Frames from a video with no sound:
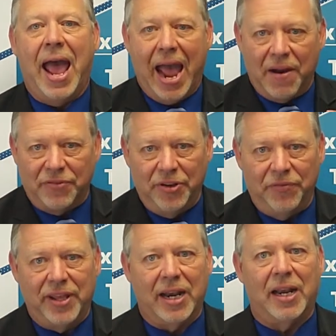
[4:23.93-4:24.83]
After you
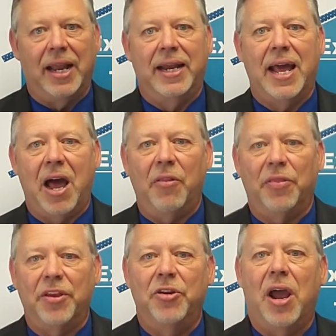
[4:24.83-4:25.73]
get it laid
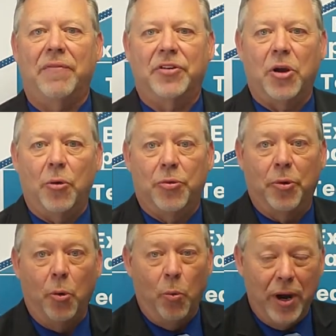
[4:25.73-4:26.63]
out, then you have to go
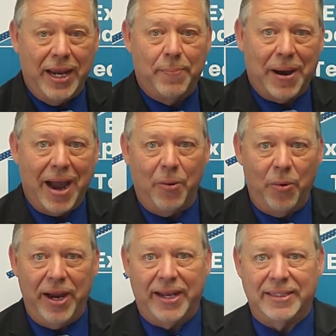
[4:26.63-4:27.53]
through week by
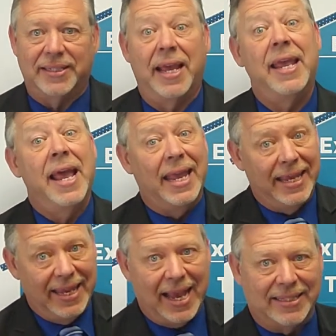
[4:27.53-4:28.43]
week and say,
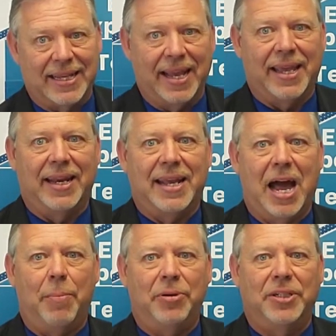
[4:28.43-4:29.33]
yes, I can
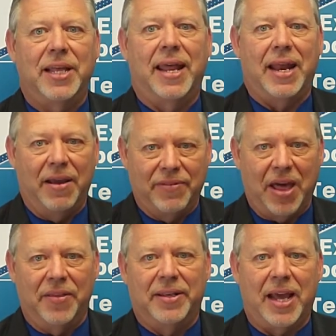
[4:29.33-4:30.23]
accomplish that. I've
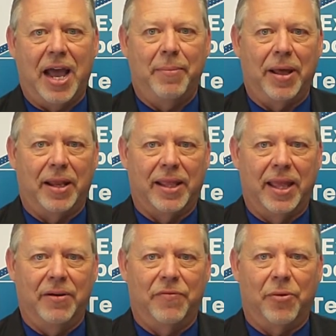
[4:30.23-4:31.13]
got the time
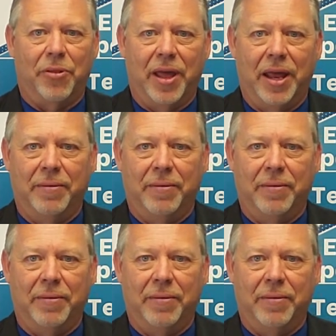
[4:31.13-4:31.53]
allocated for that.